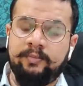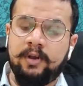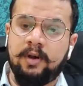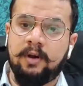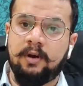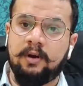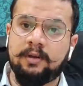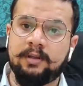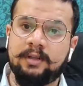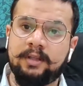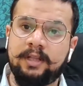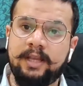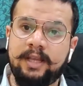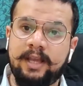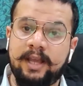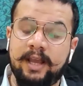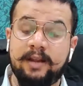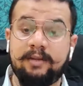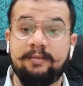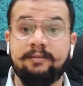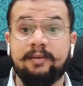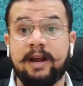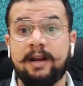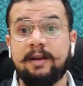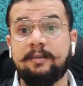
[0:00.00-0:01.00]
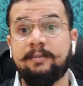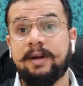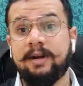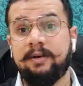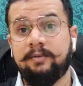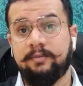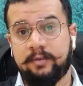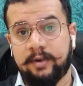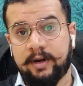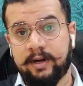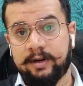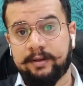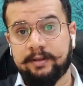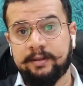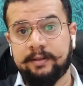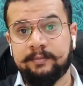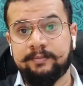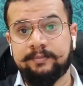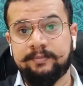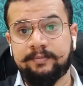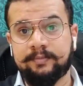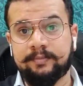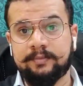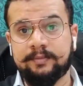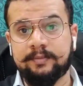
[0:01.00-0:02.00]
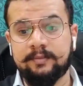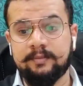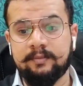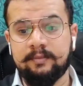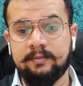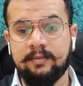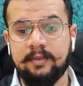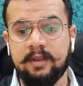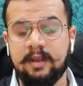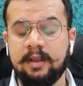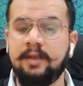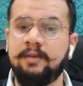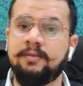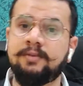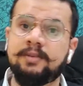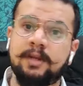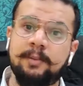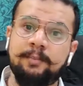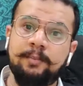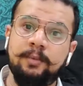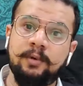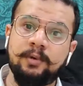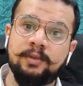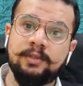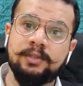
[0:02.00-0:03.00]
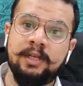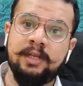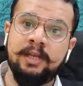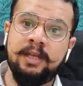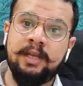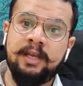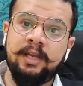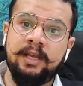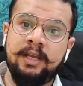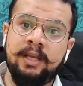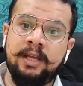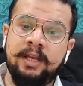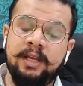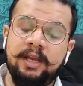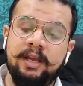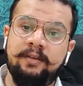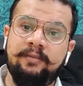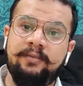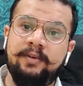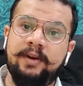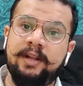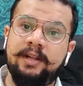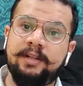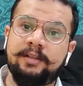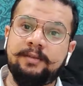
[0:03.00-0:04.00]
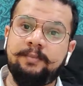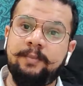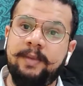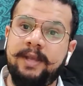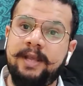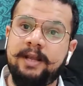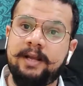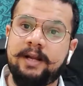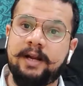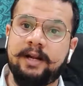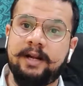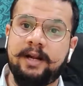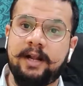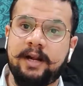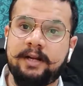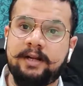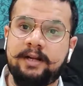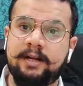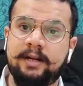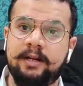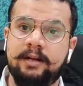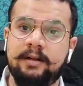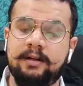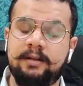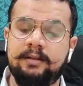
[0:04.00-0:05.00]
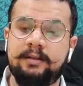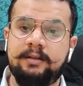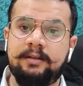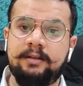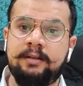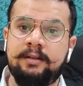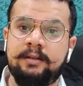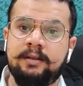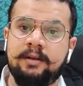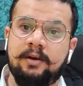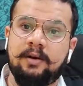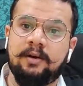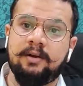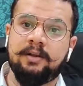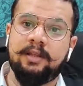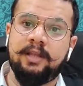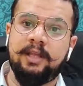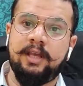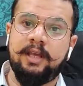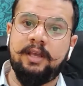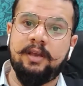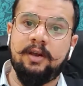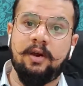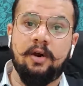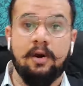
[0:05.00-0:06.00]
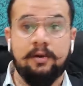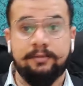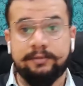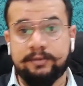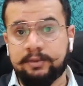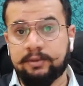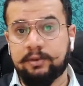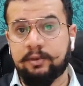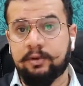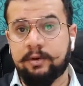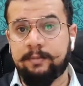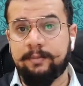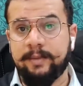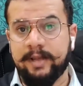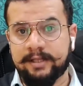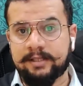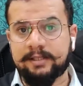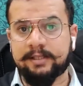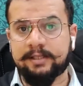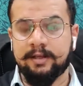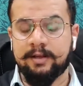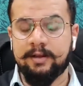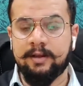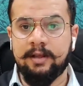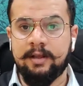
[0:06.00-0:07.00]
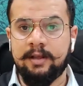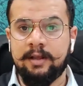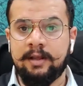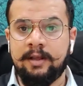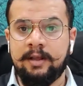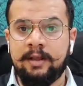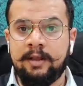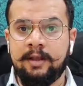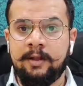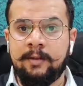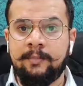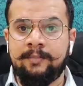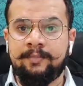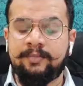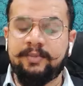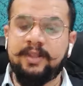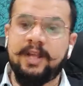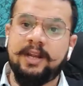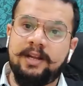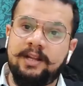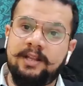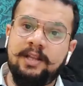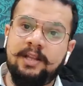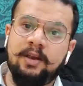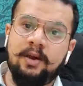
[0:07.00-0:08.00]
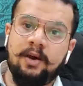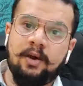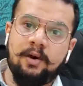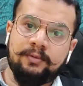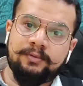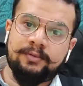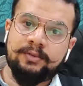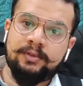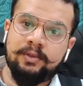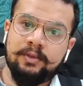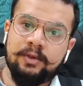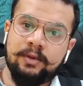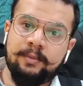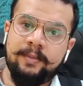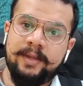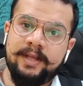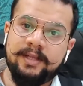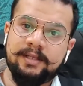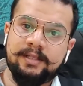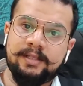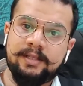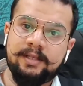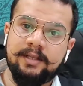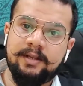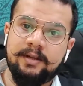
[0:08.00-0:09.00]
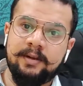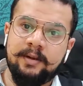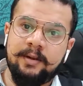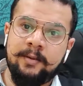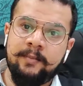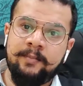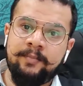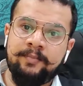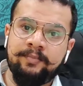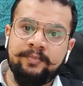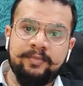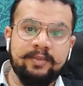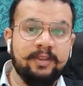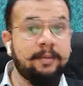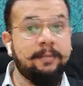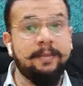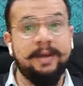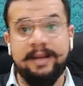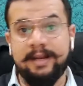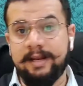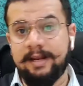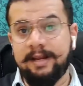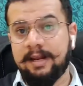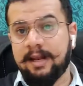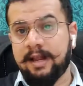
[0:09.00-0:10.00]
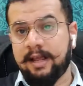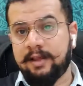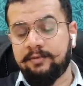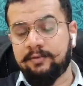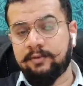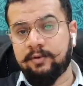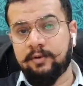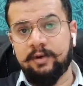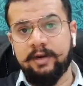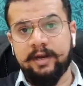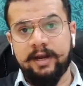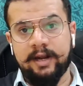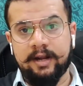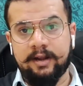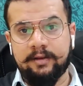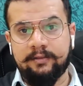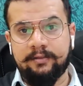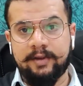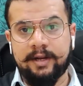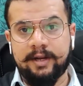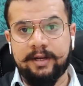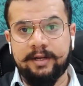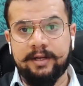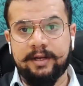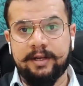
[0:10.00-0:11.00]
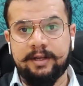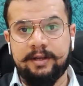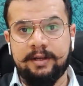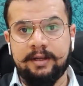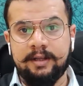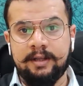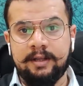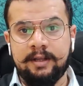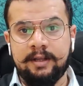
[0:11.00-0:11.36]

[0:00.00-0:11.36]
on the environment front. If suppose if it is being conducted on the offshore basin, then in the offshore basin, the marine life could get affected.